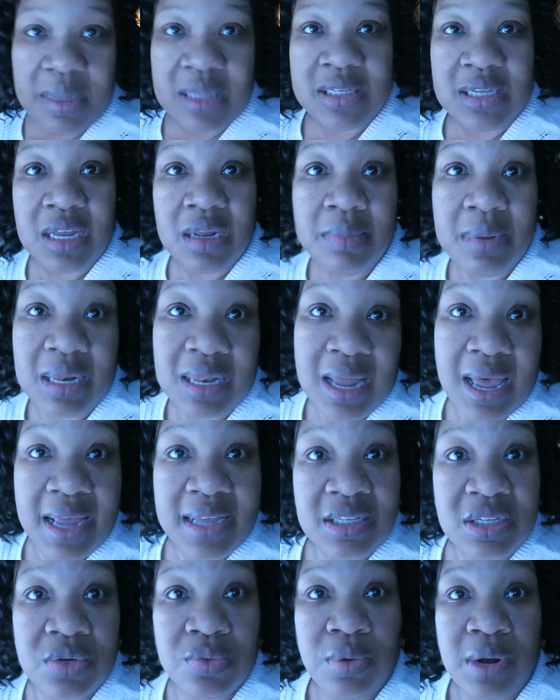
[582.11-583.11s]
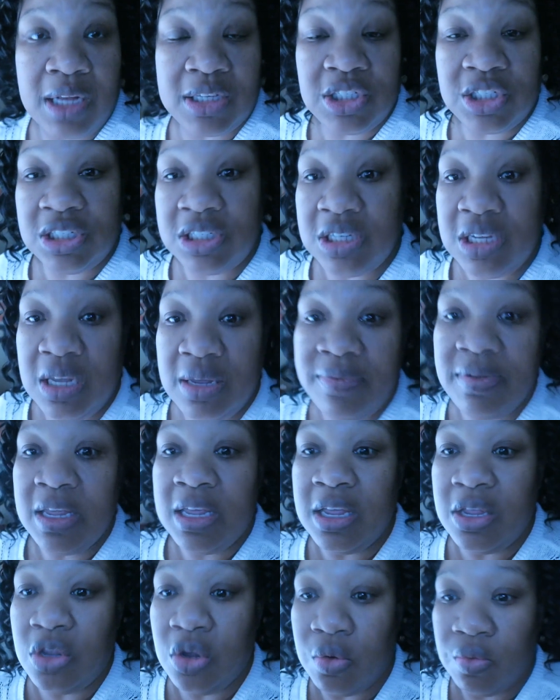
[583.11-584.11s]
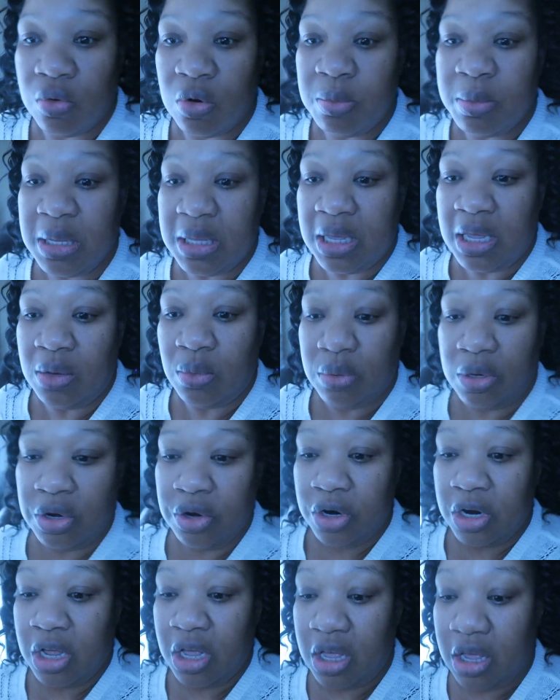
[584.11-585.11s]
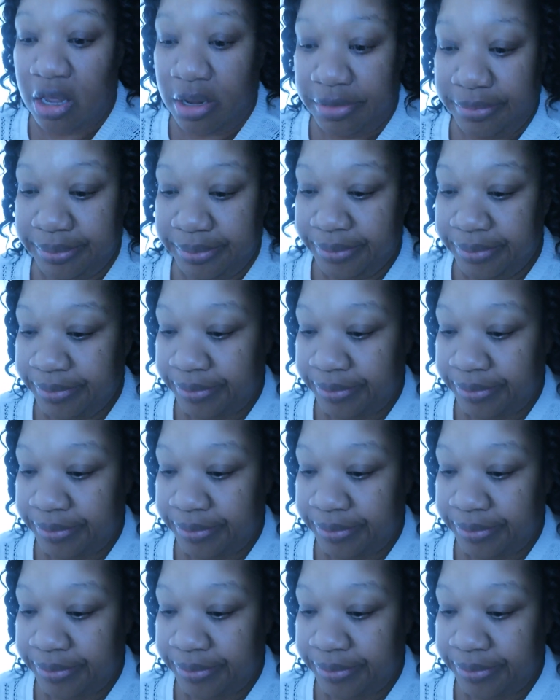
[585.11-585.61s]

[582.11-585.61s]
it's gonna be nice to watch TV in your room again when you're gone.